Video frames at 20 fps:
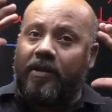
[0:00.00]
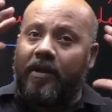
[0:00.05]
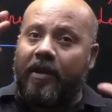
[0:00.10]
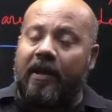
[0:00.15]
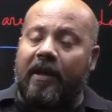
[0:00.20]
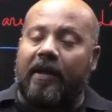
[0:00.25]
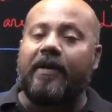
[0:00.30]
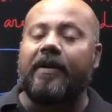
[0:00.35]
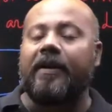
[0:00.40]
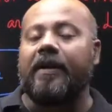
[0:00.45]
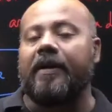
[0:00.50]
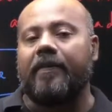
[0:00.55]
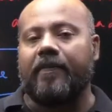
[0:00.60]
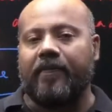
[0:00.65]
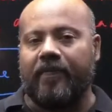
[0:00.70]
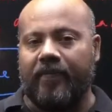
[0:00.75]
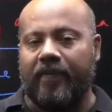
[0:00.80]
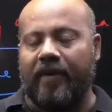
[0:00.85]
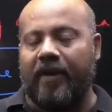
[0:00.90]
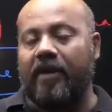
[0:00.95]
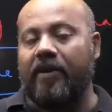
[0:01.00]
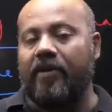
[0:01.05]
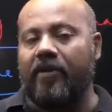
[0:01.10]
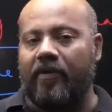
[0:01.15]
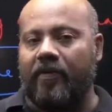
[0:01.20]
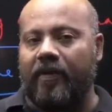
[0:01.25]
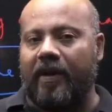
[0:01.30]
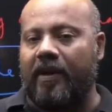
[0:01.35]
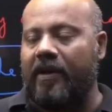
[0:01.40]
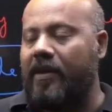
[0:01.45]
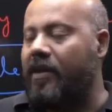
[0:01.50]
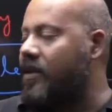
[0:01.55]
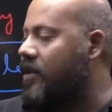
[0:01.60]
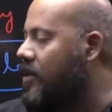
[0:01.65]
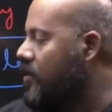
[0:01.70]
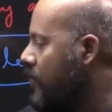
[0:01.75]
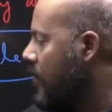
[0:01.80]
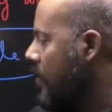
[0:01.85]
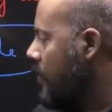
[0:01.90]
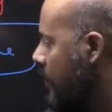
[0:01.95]
clarity in your mind. This
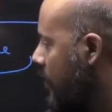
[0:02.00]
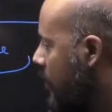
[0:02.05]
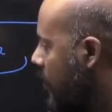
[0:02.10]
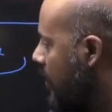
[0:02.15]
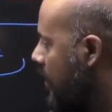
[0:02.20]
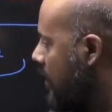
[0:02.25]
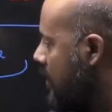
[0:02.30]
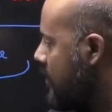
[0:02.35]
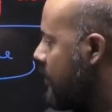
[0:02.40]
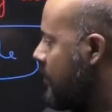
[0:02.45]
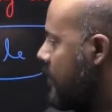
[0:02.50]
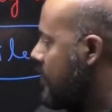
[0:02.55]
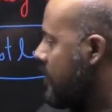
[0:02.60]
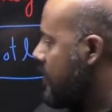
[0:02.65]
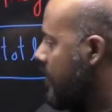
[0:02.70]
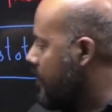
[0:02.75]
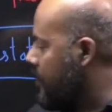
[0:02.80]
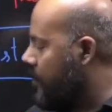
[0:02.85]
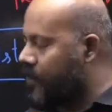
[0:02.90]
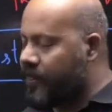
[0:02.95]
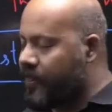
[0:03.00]
is what we call as wisdom.